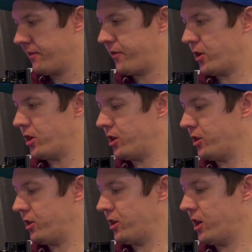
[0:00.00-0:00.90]

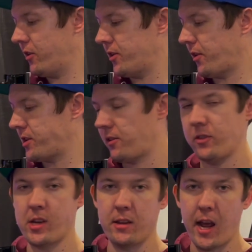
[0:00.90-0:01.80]

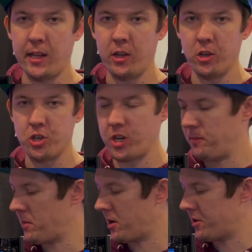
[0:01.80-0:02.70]
There's a nylon
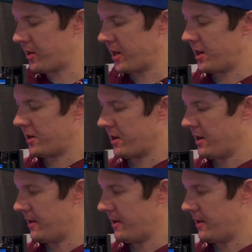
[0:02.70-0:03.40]
shim under here,